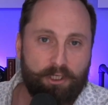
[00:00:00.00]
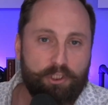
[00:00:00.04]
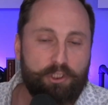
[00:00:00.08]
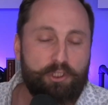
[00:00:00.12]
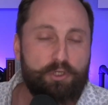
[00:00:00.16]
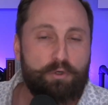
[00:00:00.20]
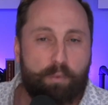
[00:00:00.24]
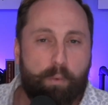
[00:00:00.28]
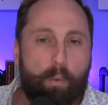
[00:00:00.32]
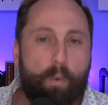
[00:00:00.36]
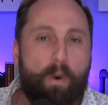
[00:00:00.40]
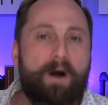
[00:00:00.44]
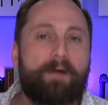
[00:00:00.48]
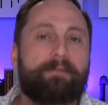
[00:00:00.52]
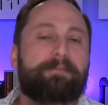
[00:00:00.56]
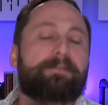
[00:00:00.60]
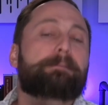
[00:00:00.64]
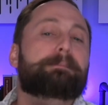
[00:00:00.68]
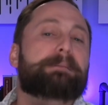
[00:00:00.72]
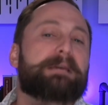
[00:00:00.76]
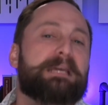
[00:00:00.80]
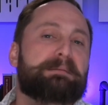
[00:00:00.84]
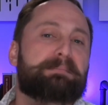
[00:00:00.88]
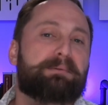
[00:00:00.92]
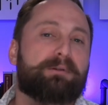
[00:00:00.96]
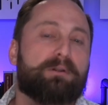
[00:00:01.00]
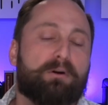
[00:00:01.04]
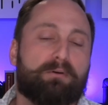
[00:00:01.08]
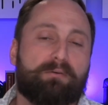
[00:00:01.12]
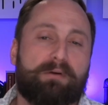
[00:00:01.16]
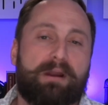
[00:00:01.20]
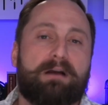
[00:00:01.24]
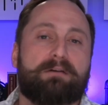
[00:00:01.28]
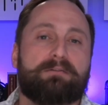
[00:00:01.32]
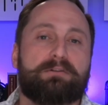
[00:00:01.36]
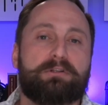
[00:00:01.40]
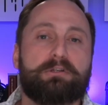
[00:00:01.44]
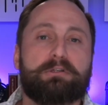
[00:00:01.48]
You want the people
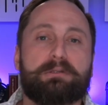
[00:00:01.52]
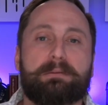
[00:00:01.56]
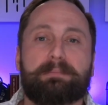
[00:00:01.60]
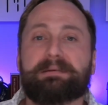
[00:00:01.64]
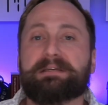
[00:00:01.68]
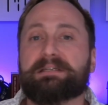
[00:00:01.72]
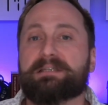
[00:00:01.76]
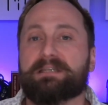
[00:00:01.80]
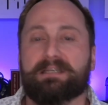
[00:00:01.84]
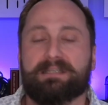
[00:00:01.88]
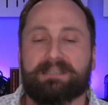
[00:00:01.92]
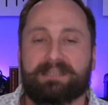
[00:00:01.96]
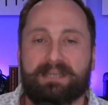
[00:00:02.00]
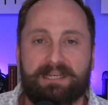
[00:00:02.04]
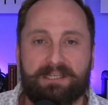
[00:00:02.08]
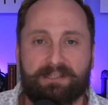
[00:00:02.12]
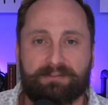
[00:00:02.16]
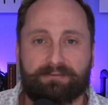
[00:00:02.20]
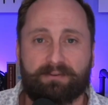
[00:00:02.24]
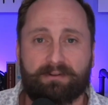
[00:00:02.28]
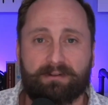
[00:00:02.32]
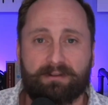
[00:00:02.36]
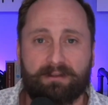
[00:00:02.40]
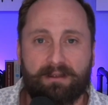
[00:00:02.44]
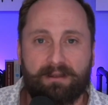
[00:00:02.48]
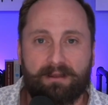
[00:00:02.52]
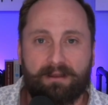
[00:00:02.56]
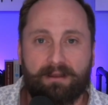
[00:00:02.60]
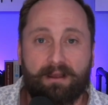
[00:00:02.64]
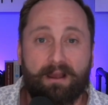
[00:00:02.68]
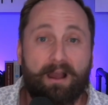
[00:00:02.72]
around you to be successful,